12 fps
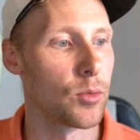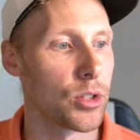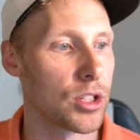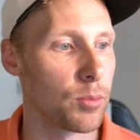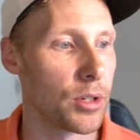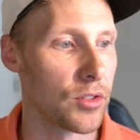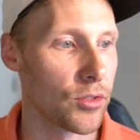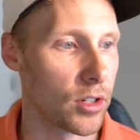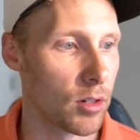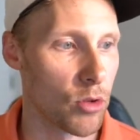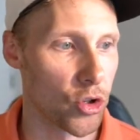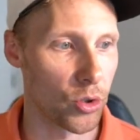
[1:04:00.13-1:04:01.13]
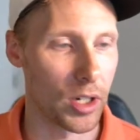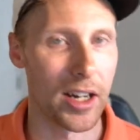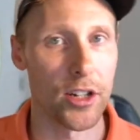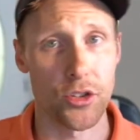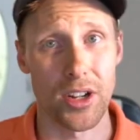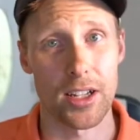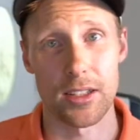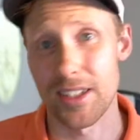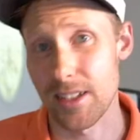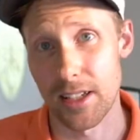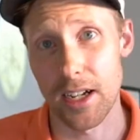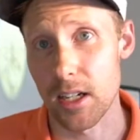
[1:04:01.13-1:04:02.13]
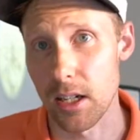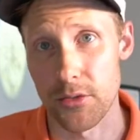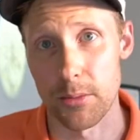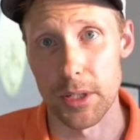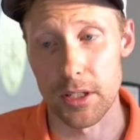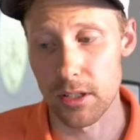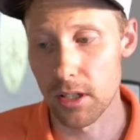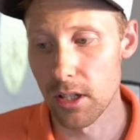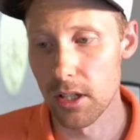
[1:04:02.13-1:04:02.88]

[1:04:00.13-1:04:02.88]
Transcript: what's the place for commercial contracts, that's not government.